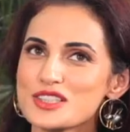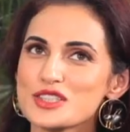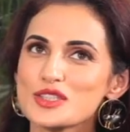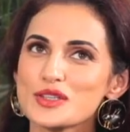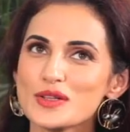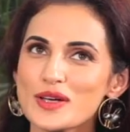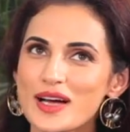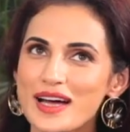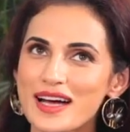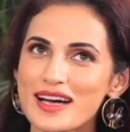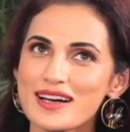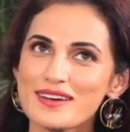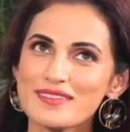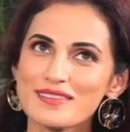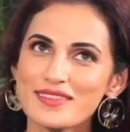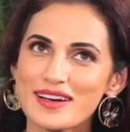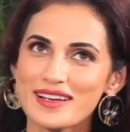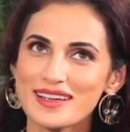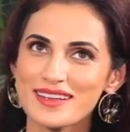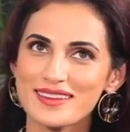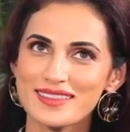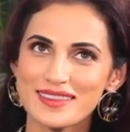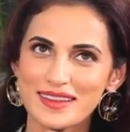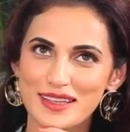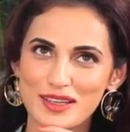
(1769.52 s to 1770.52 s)
Do you have
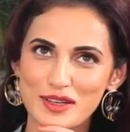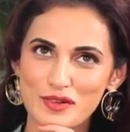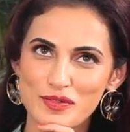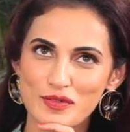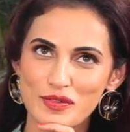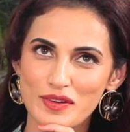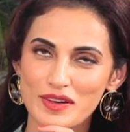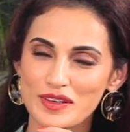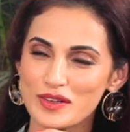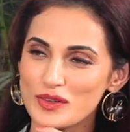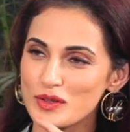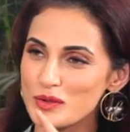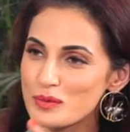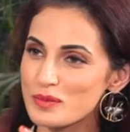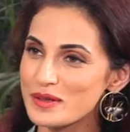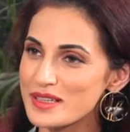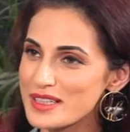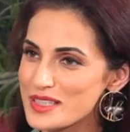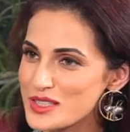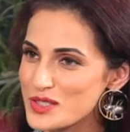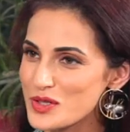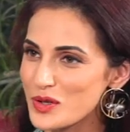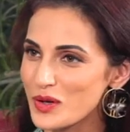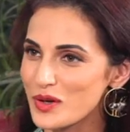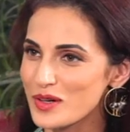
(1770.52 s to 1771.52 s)
anything for
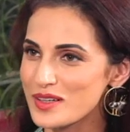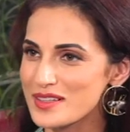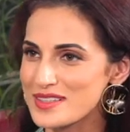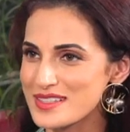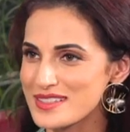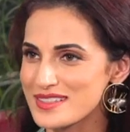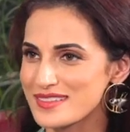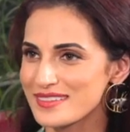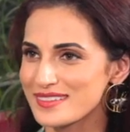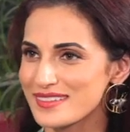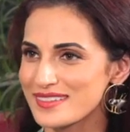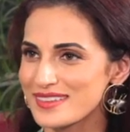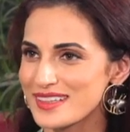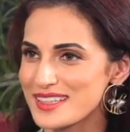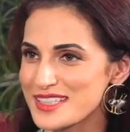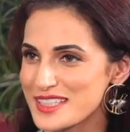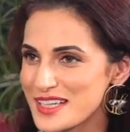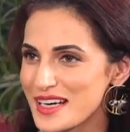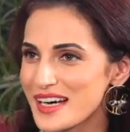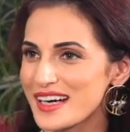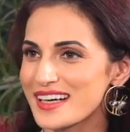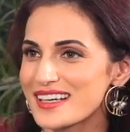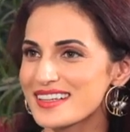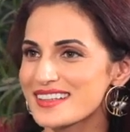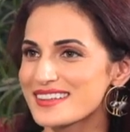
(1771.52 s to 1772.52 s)
obese dogs? A
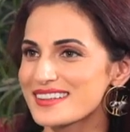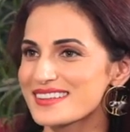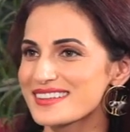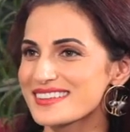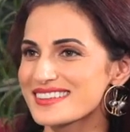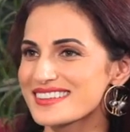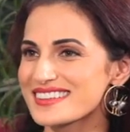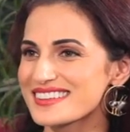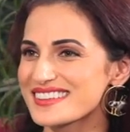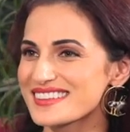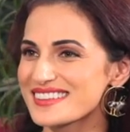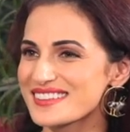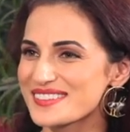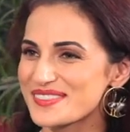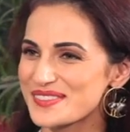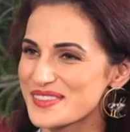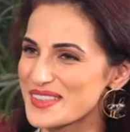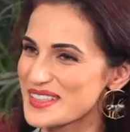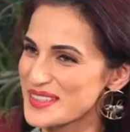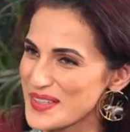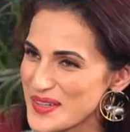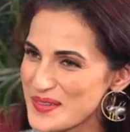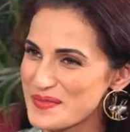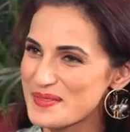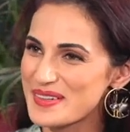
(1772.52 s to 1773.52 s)
diet
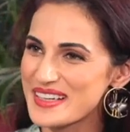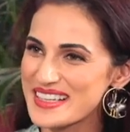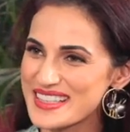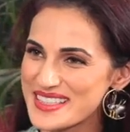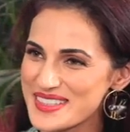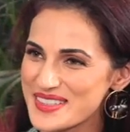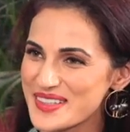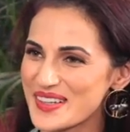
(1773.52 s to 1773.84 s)
for obese